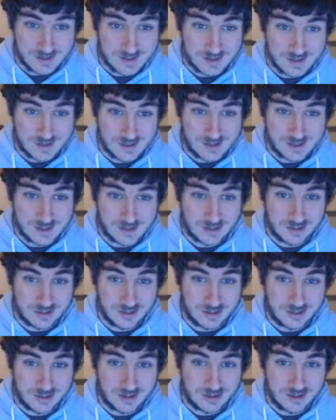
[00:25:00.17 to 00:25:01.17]

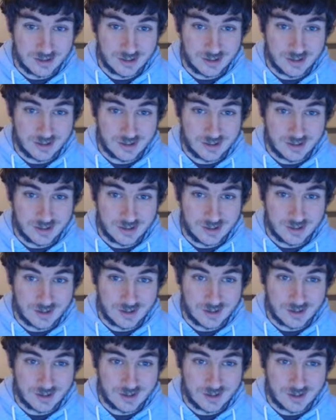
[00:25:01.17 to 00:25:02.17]

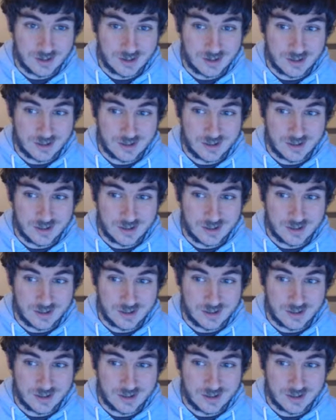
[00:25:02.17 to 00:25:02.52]
Nothing is said.